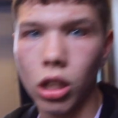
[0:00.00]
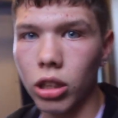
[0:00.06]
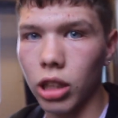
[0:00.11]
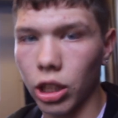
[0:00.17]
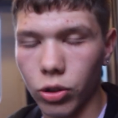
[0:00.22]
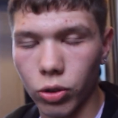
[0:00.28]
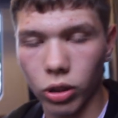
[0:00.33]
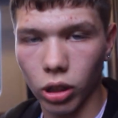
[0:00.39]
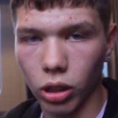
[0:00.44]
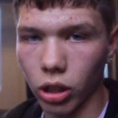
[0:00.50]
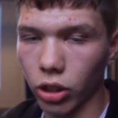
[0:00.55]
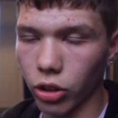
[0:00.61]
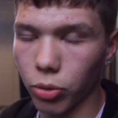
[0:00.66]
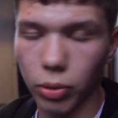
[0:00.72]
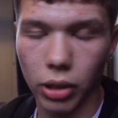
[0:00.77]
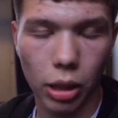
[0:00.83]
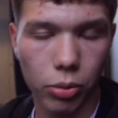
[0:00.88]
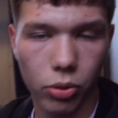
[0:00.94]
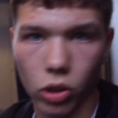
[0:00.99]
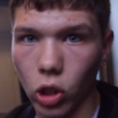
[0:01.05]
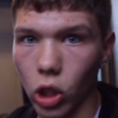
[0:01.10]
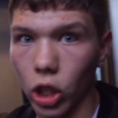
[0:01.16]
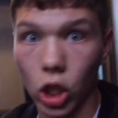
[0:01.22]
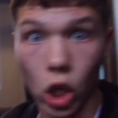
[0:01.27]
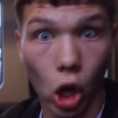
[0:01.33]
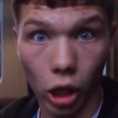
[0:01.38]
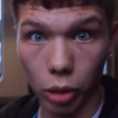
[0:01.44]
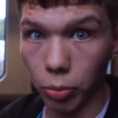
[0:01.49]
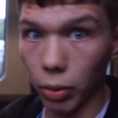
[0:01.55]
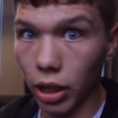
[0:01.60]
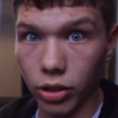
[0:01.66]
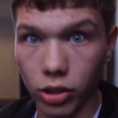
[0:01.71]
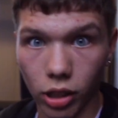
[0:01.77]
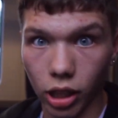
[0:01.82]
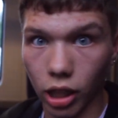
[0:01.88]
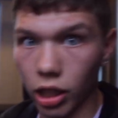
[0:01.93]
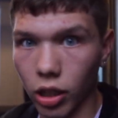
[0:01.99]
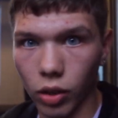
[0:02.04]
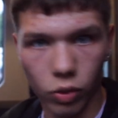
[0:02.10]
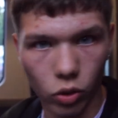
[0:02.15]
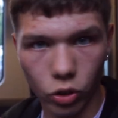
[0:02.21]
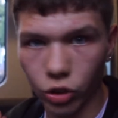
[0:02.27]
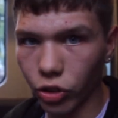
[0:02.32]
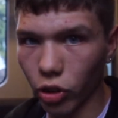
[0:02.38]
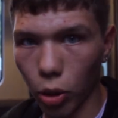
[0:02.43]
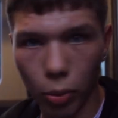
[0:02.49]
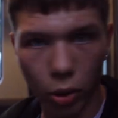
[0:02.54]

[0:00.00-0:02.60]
Katrina, guys, it's been an absolute nightmare today. I've got so